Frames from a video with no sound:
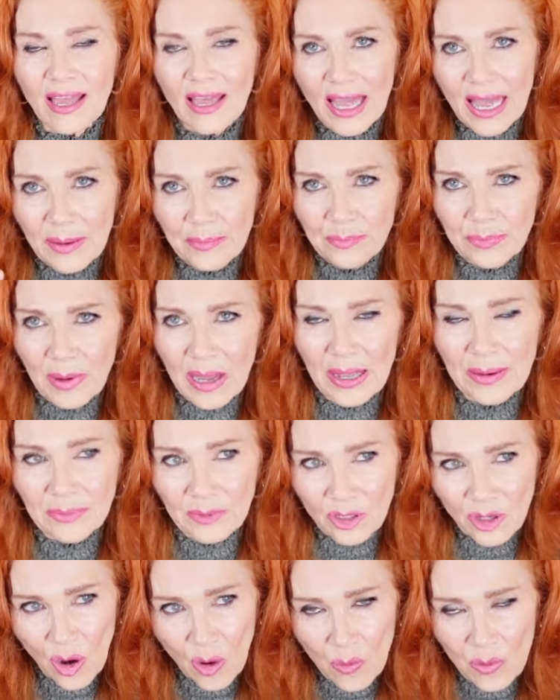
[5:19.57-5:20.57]
and
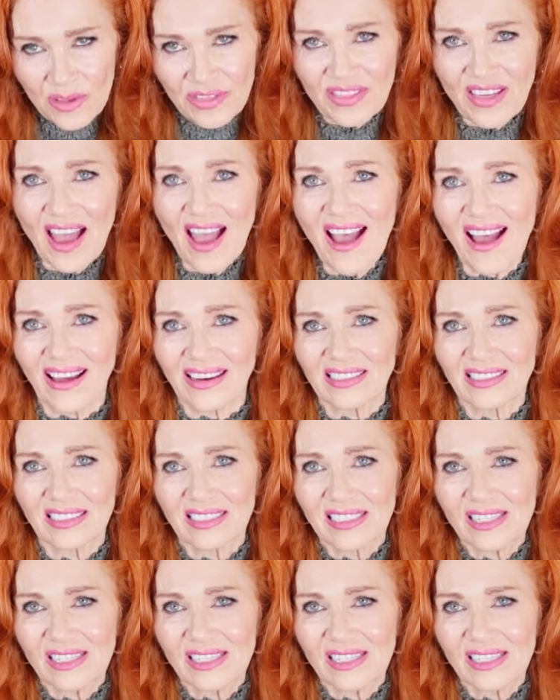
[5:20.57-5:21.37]
and go with that.